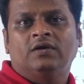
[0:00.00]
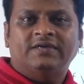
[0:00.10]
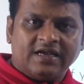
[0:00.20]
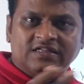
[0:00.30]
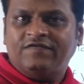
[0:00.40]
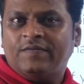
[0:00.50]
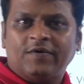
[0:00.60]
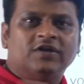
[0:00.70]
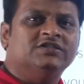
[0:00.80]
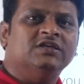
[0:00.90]
Take the
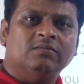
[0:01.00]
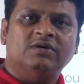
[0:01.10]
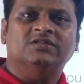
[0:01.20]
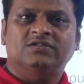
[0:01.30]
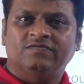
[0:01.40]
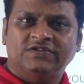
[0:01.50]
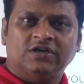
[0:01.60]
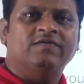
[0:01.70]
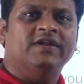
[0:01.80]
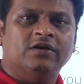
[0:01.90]
Fibonacci numbers which
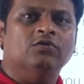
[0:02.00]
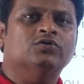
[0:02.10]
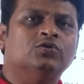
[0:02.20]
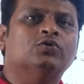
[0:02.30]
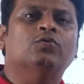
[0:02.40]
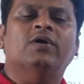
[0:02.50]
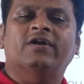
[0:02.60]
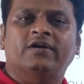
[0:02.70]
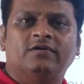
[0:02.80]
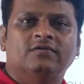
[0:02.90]
are very close to
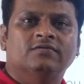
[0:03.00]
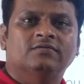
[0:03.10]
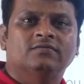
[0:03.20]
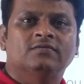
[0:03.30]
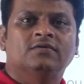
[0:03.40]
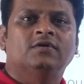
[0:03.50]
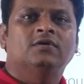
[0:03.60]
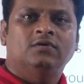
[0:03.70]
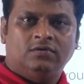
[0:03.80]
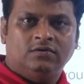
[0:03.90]
200,
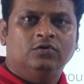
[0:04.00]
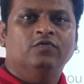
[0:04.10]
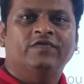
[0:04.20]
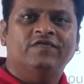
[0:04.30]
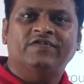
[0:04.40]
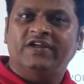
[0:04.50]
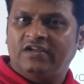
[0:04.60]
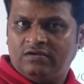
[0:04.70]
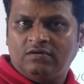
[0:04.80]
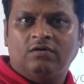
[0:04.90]

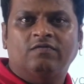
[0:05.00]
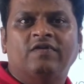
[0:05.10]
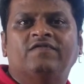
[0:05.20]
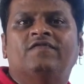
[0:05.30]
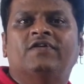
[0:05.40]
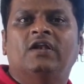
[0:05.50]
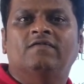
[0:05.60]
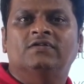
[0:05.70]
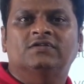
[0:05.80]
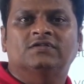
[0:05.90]
250 or 150
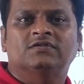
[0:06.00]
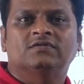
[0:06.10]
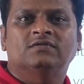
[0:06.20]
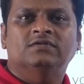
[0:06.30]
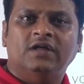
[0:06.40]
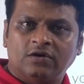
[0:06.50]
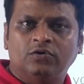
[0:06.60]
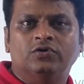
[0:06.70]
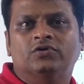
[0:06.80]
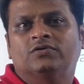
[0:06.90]
levels. They are
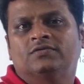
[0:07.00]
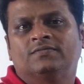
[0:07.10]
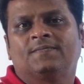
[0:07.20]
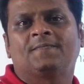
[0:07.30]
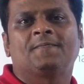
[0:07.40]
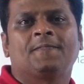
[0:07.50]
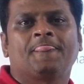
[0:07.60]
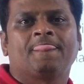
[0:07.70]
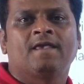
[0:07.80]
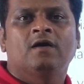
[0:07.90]
good.
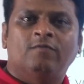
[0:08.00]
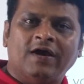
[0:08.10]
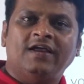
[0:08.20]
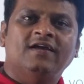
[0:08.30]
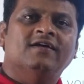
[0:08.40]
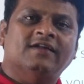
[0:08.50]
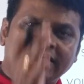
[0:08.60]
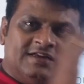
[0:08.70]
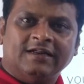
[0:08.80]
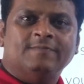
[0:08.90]
Why?
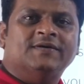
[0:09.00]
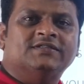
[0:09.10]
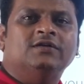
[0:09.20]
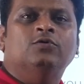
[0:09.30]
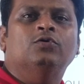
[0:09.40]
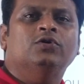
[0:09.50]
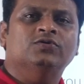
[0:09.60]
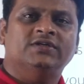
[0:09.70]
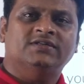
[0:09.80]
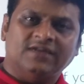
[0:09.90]
99% don't
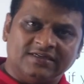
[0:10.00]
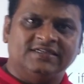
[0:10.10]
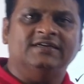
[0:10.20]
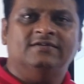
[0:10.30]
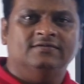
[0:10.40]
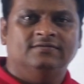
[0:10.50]
use it. That's it.